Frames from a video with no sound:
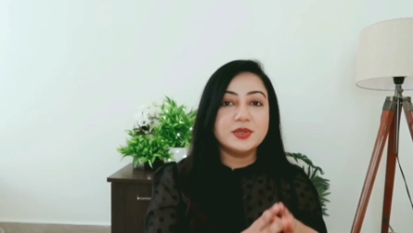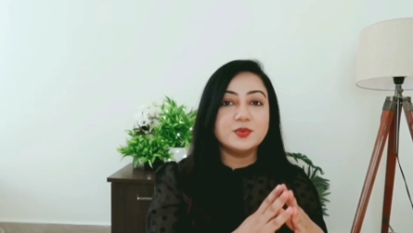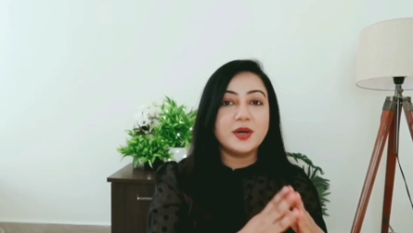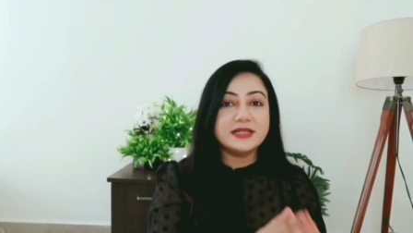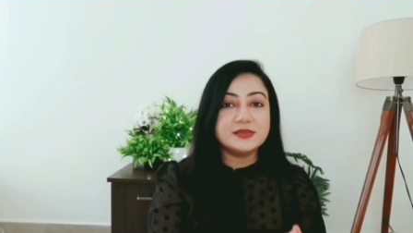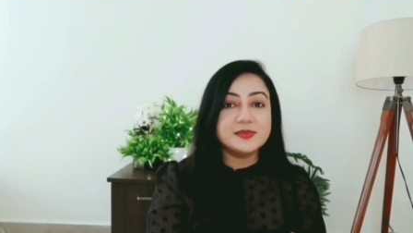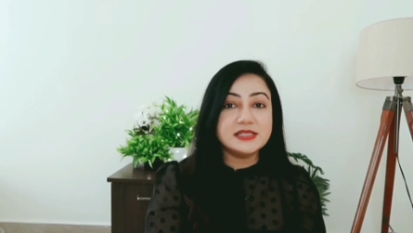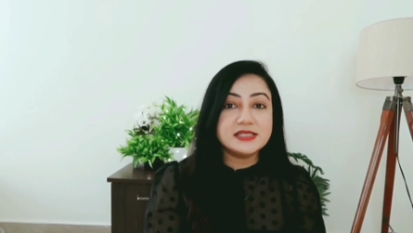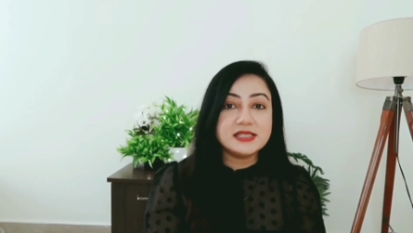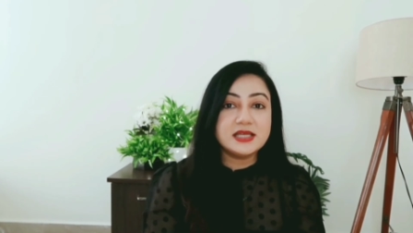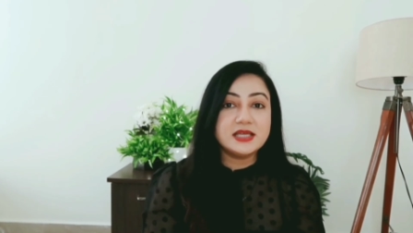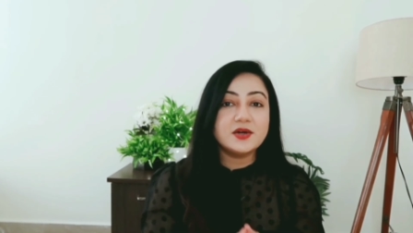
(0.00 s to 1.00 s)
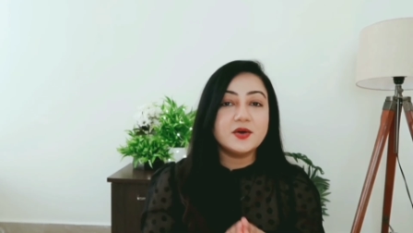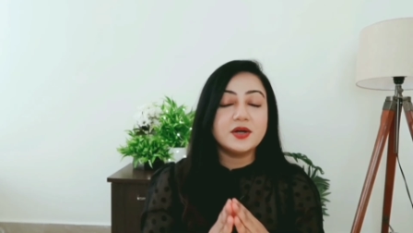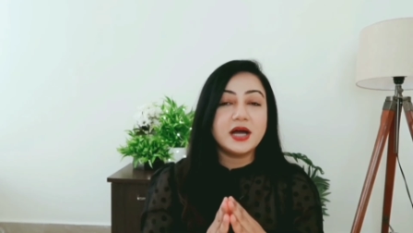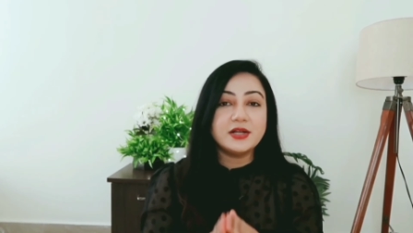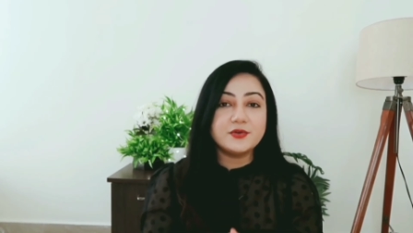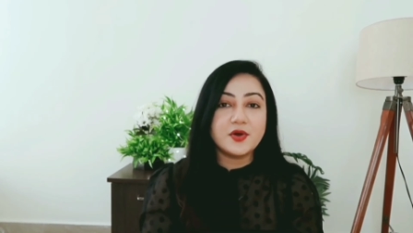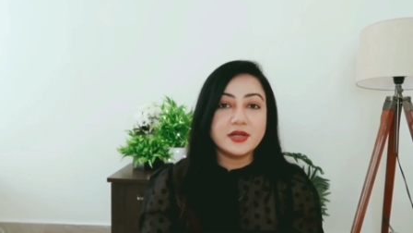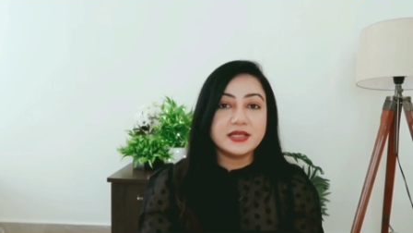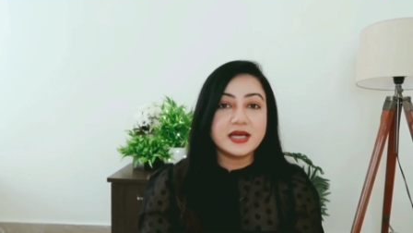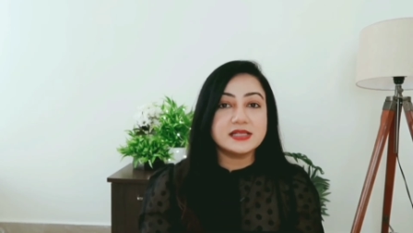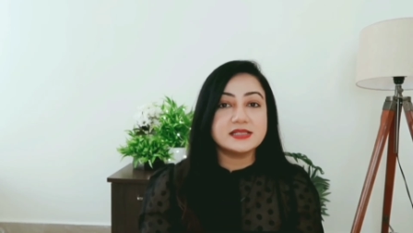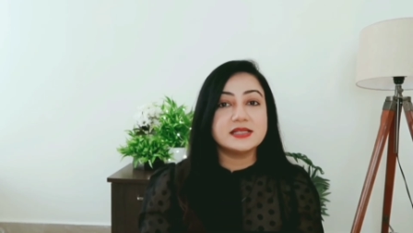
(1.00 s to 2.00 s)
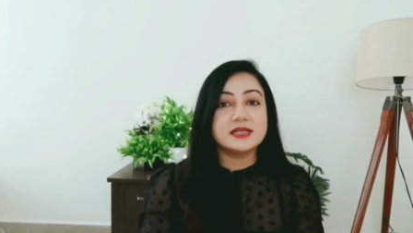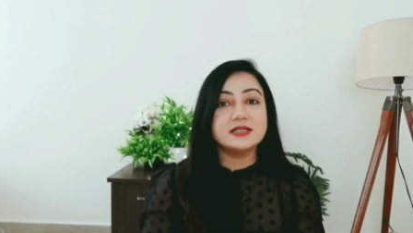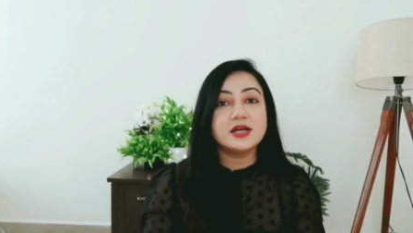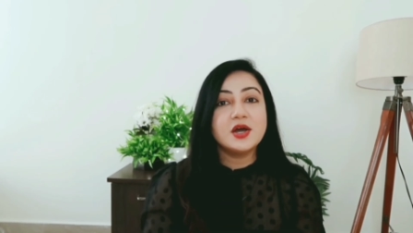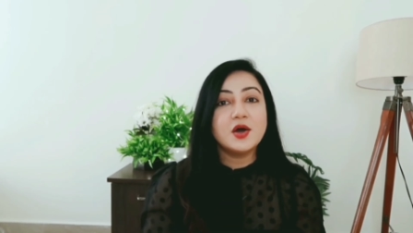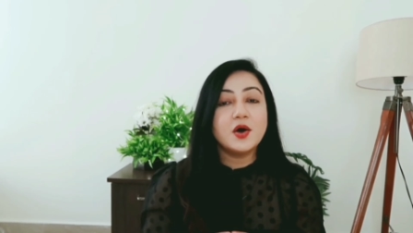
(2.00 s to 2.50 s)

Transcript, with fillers: with vitamin C or hyaluronic acid